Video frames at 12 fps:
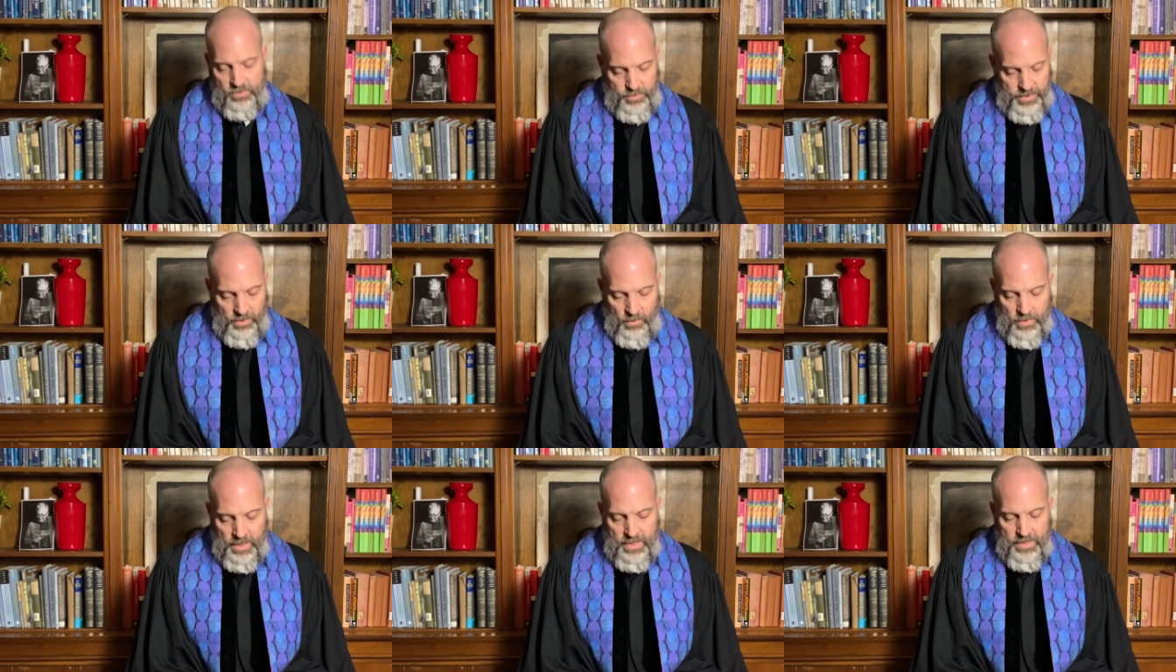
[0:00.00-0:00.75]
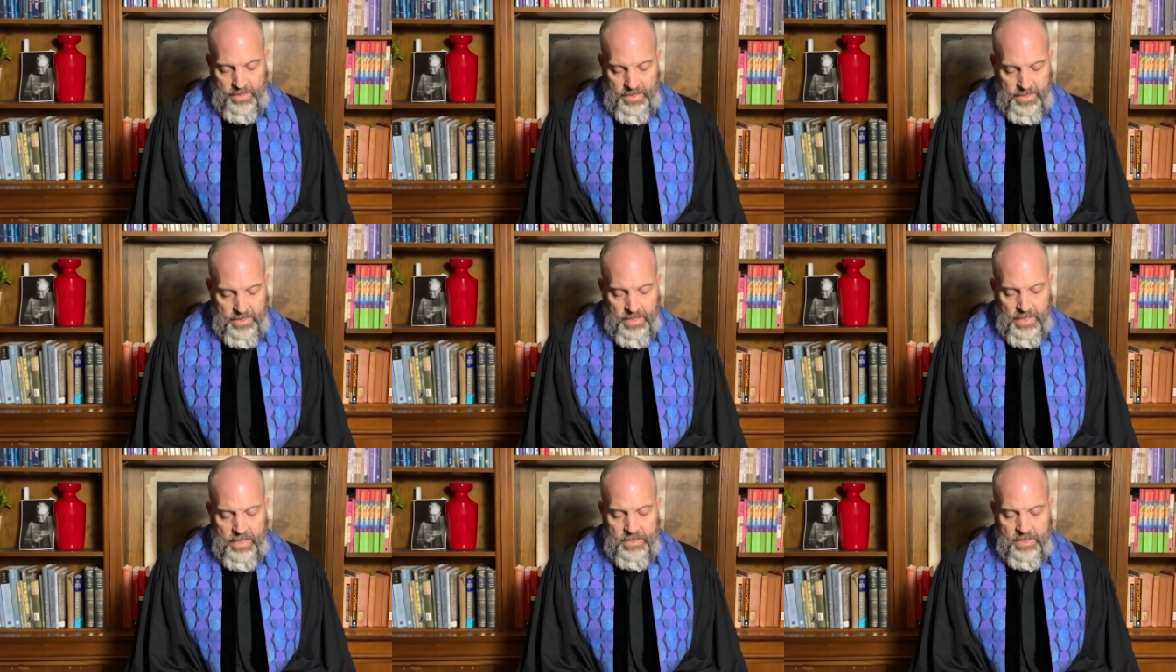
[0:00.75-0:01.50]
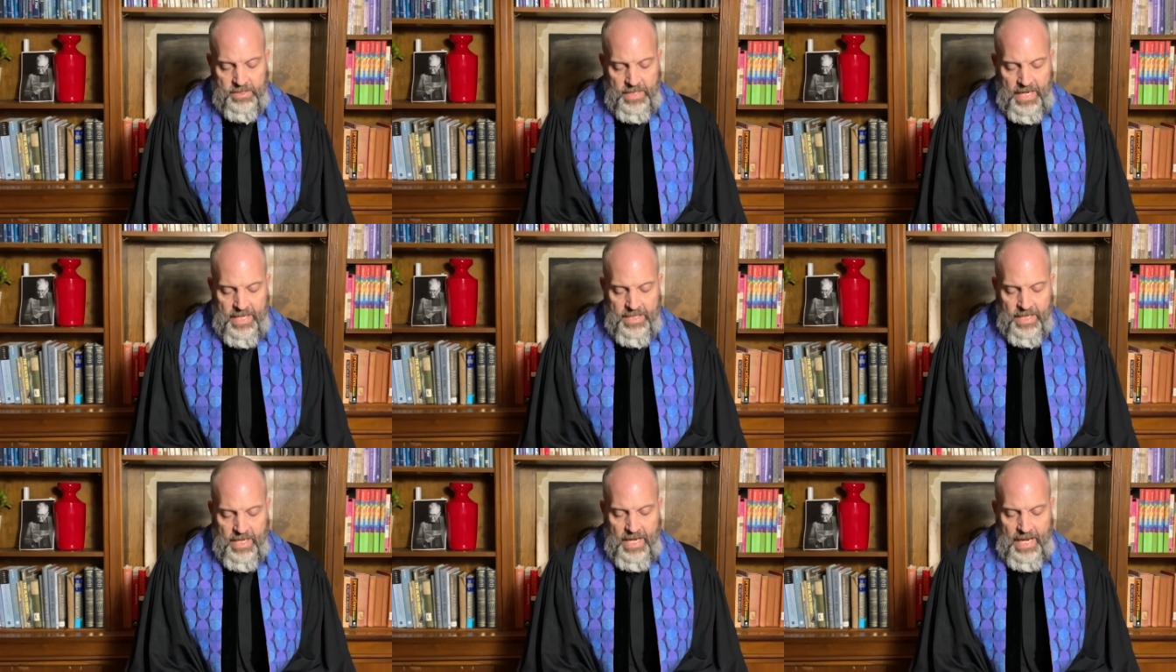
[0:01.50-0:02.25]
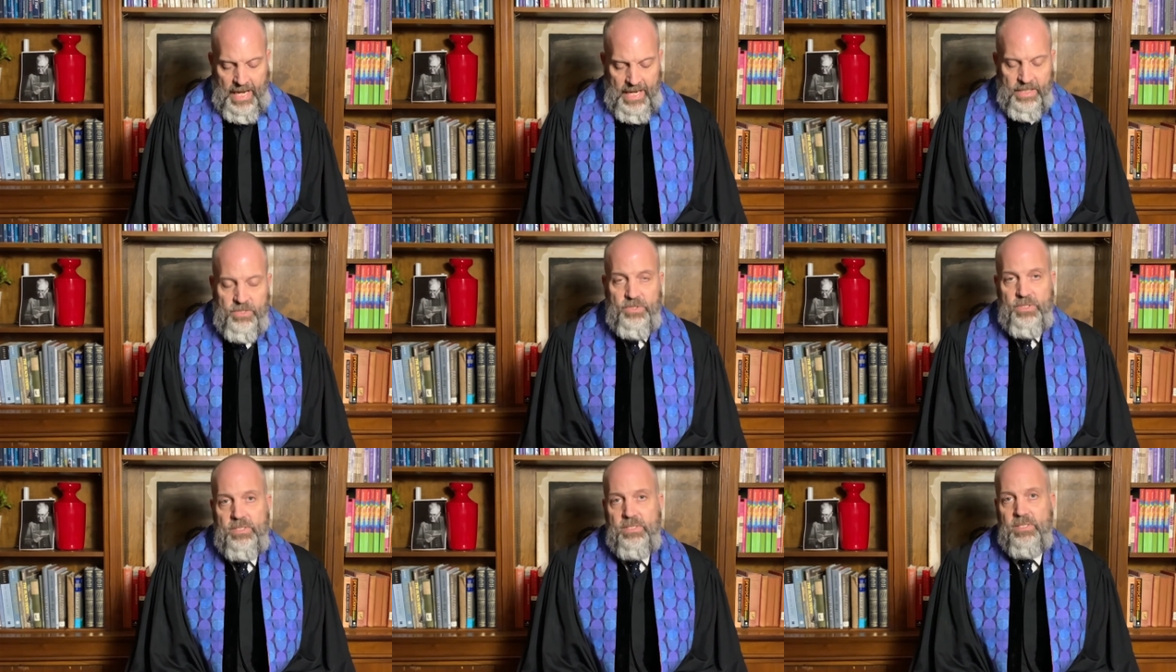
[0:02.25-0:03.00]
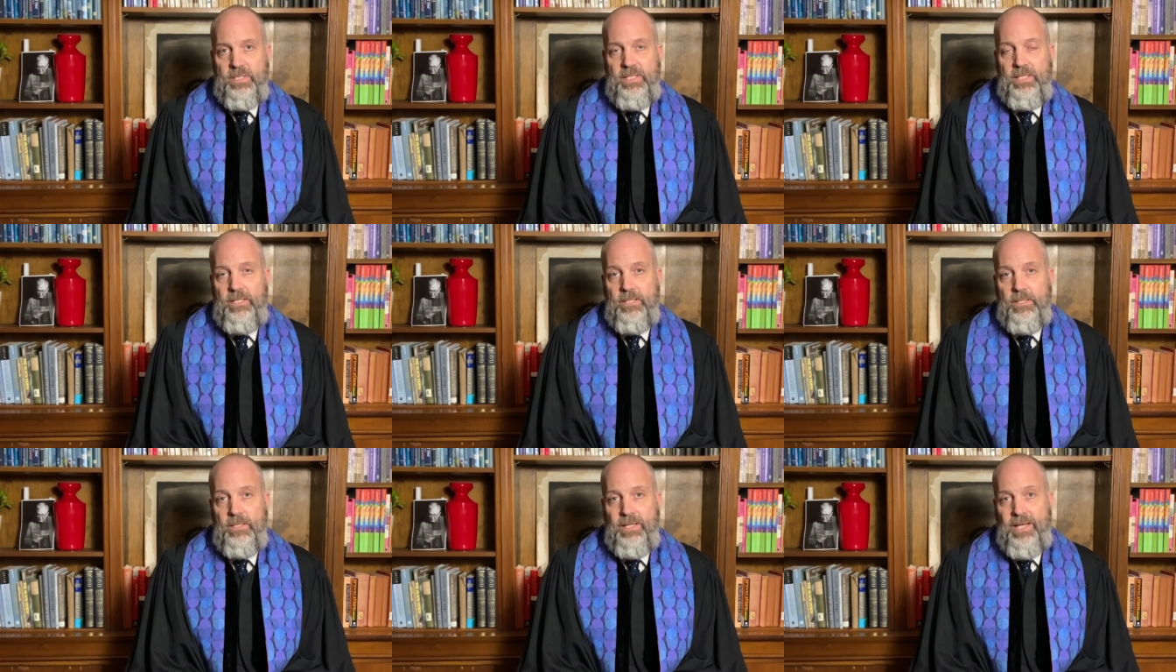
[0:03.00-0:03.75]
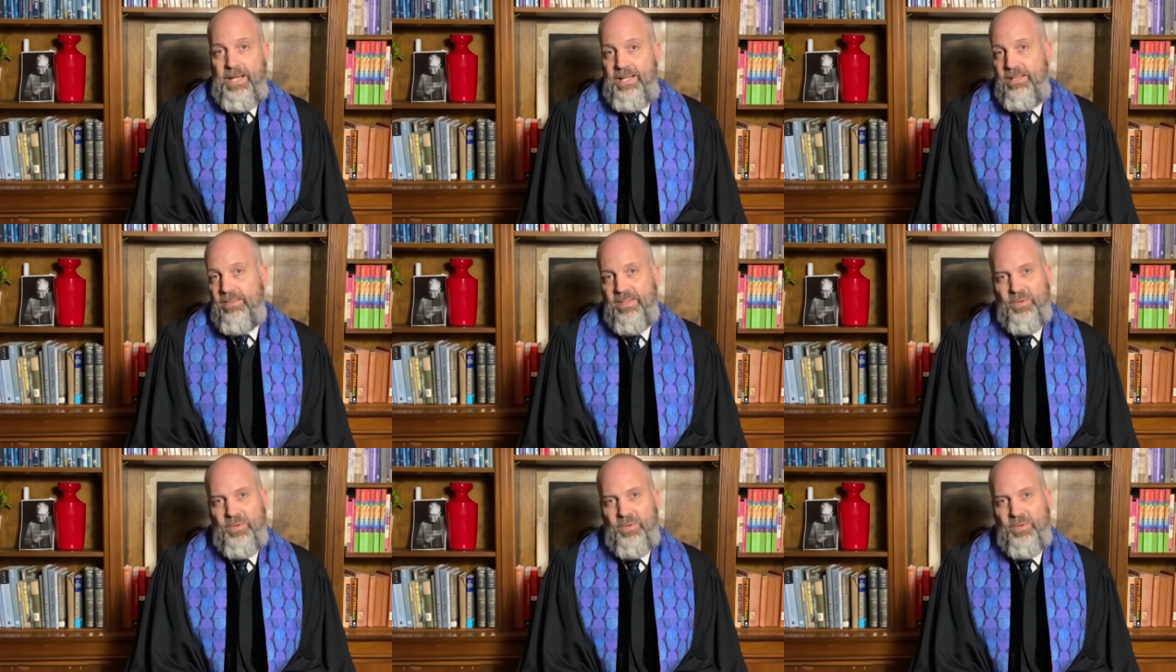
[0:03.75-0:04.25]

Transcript: We don't need to take anxiously anything.